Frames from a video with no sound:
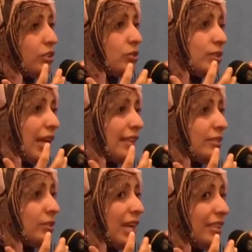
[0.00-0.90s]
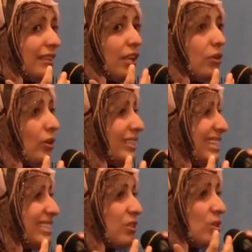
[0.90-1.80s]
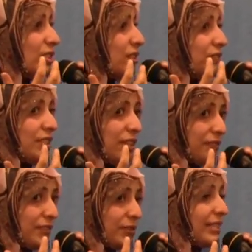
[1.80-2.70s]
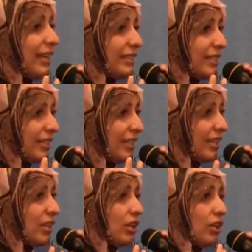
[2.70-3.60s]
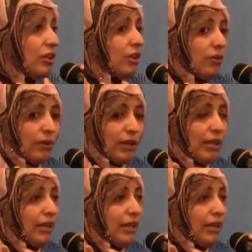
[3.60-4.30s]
society, they call it, it's conservative society, you know.